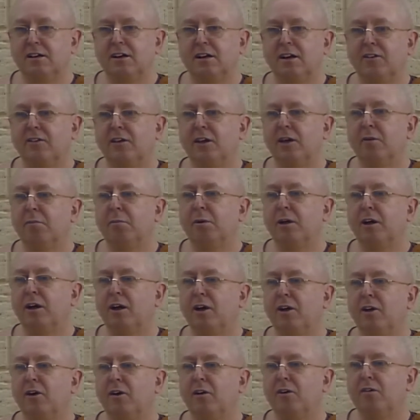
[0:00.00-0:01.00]
And they pay a
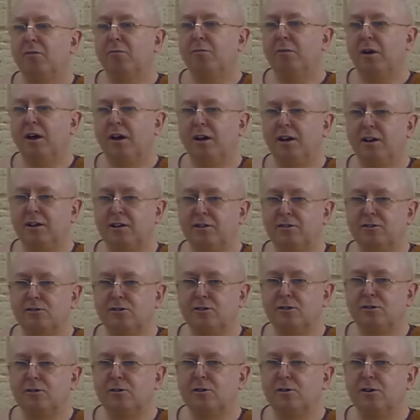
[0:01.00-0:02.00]
lot of money
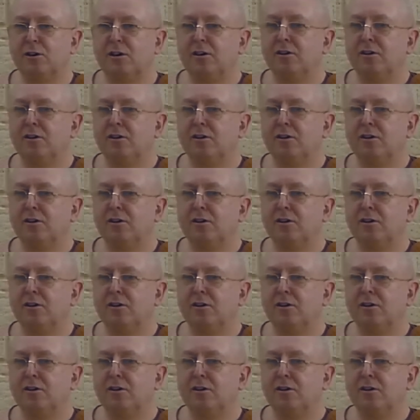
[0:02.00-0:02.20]
to